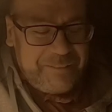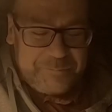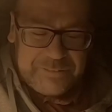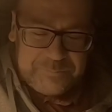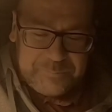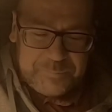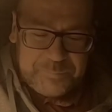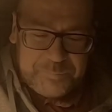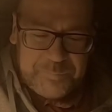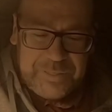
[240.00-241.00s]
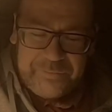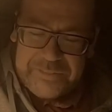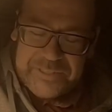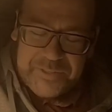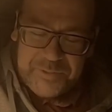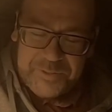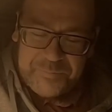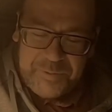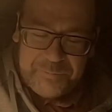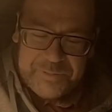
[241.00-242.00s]
Well, we'll have a discussion,
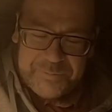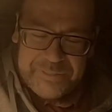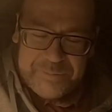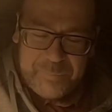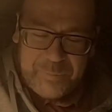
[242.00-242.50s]
won't we, sweetie pie?